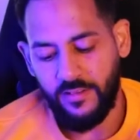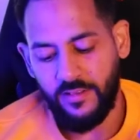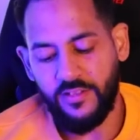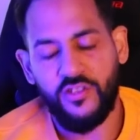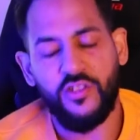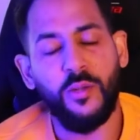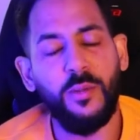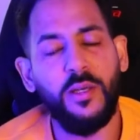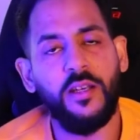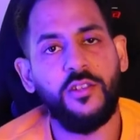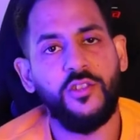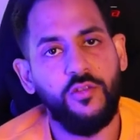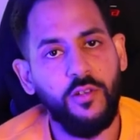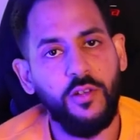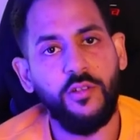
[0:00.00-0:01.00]
The stomach
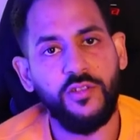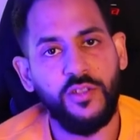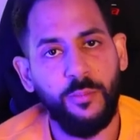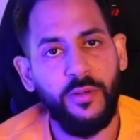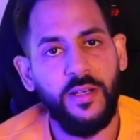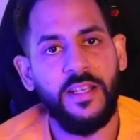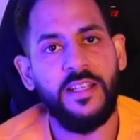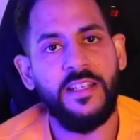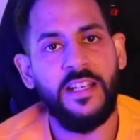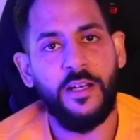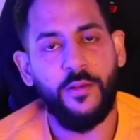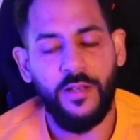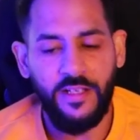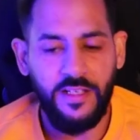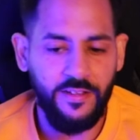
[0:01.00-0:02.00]
struggles to break it
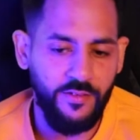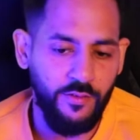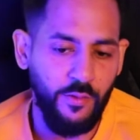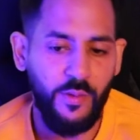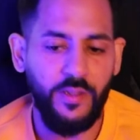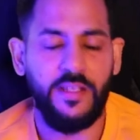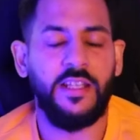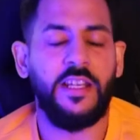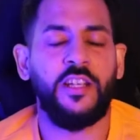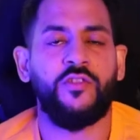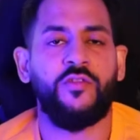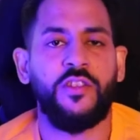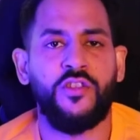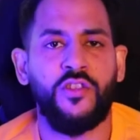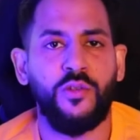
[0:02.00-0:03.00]
down and it's throwing the
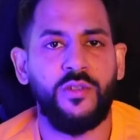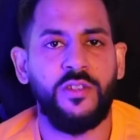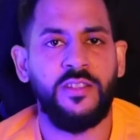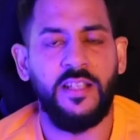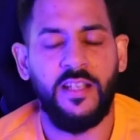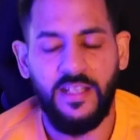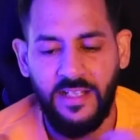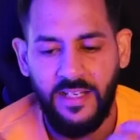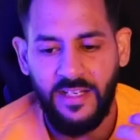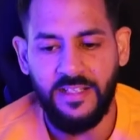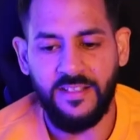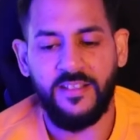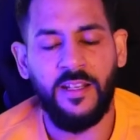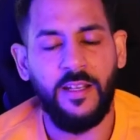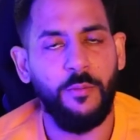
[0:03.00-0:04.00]
gastric juices at it and
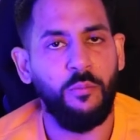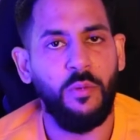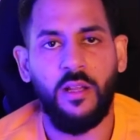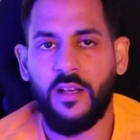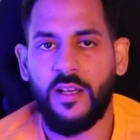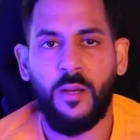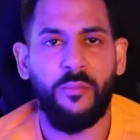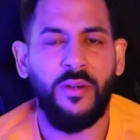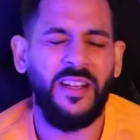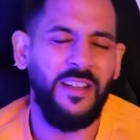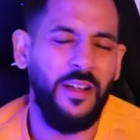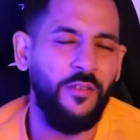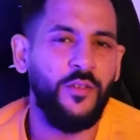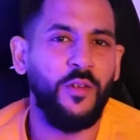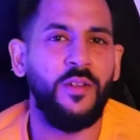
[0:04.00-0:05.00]
it's like, well, I can't break it
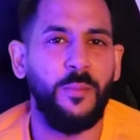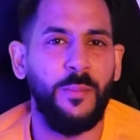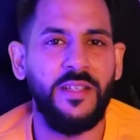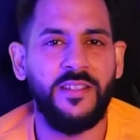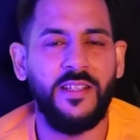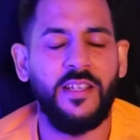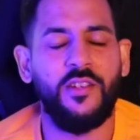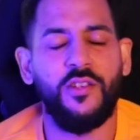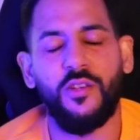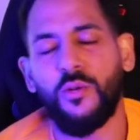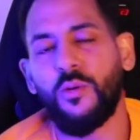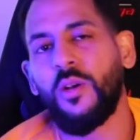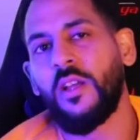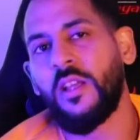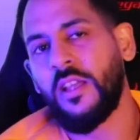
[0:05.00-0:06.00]
down, I've done the best I can do.